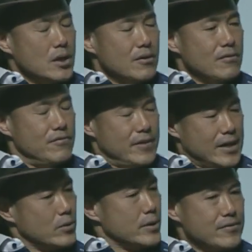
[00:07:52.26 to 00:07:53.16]

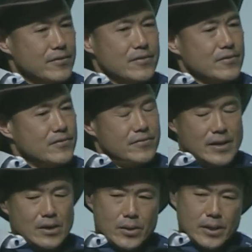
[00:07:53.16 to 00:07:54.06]
very,
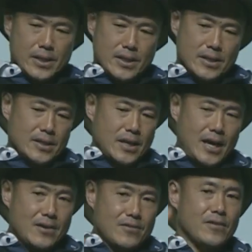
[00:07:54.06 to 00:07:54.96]
very
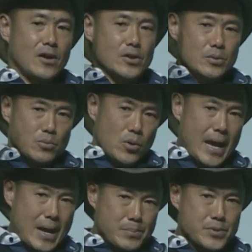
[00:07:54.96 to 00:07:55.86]
high volume
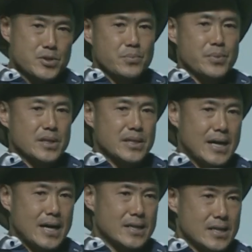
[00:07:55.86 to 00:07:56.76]
ramps, but
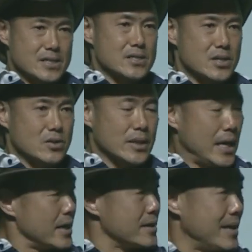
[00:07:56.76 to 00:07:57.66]
not necessarily
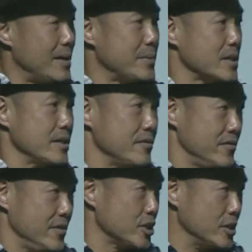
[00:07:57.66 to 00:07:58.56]
economically
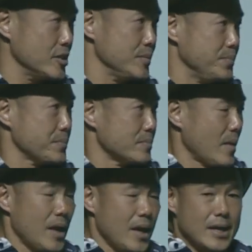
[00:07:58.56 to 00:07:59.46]
efficient.
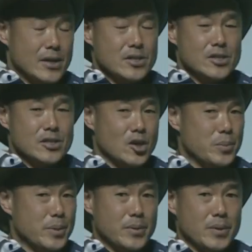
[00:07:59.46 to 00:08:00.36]
And I used to tell
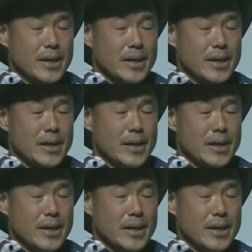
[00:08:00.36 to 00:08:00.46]
people, hey,